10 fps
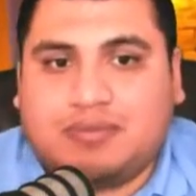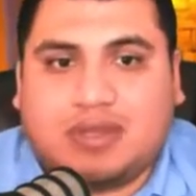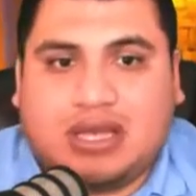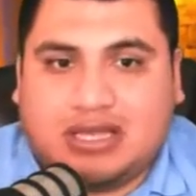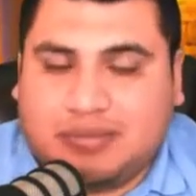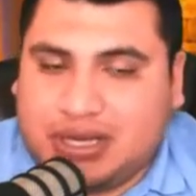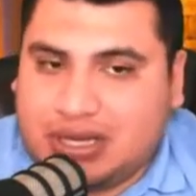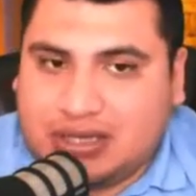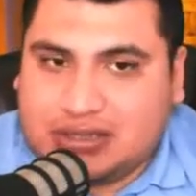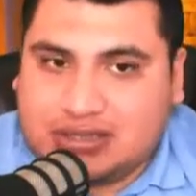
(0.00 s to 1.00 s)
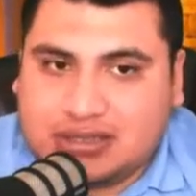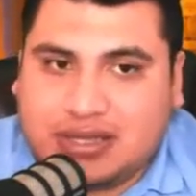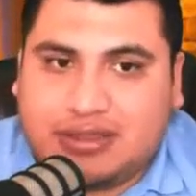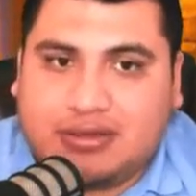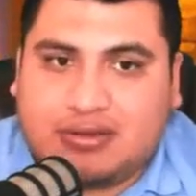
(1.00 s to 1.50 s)
In the beginning of the season,
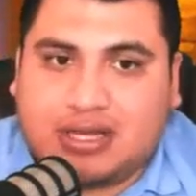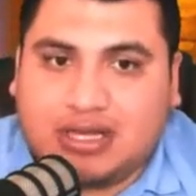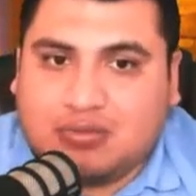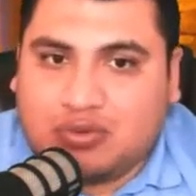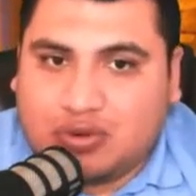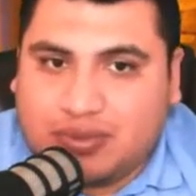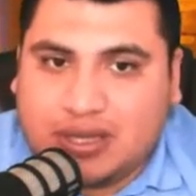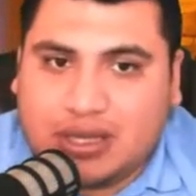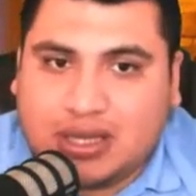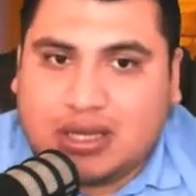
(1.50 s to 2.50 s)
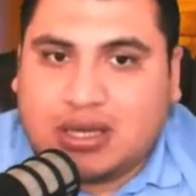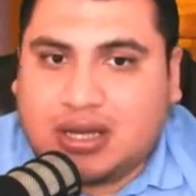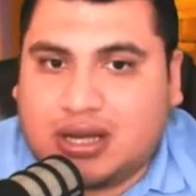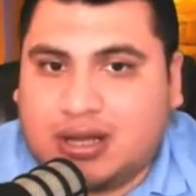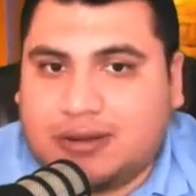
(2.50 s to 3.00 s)
I thought that he would be
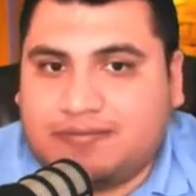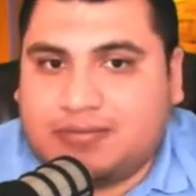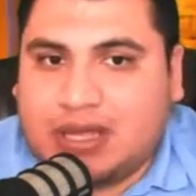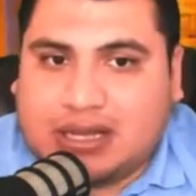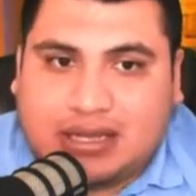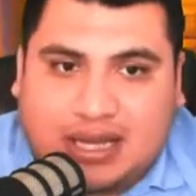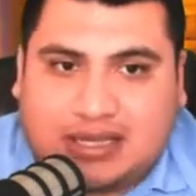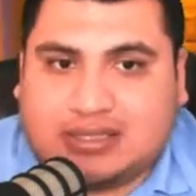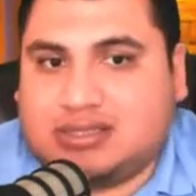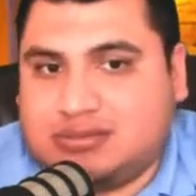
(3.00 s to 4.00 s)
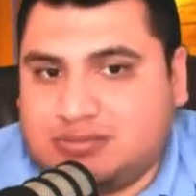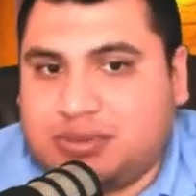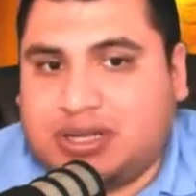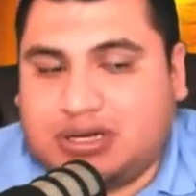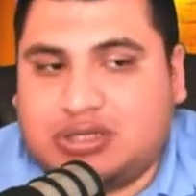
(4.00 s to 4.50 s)
a nice
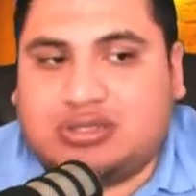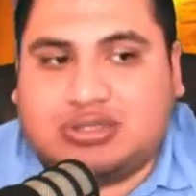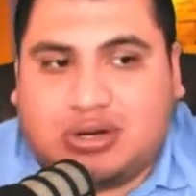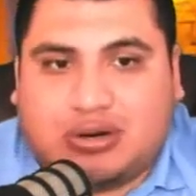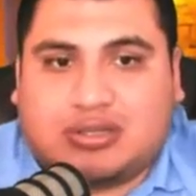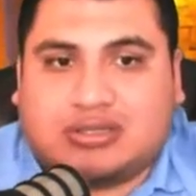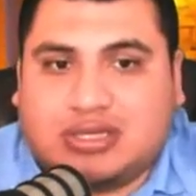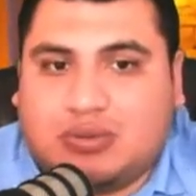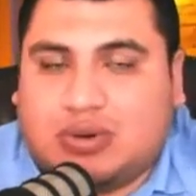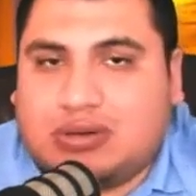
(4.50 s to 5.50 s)
player to start to see what